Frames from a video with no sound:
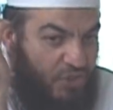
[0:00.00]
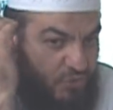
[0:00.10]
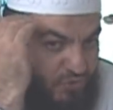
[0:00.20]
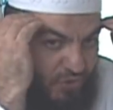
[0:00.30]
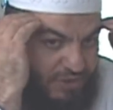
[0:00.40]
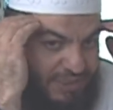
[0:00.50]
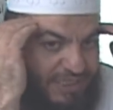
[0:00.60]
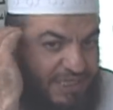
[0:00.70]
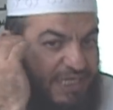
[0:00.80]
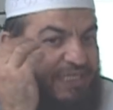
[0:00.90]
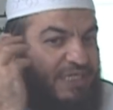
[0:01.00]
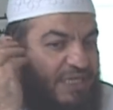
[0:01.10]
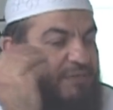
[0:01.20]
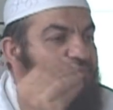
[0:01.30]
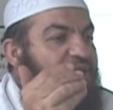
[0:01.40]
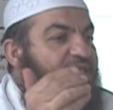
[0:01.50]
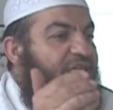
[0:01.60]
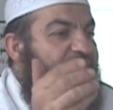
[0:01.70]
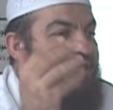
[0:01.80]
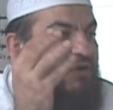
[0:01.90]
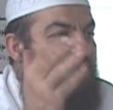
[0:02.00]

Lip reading: you don't think immediately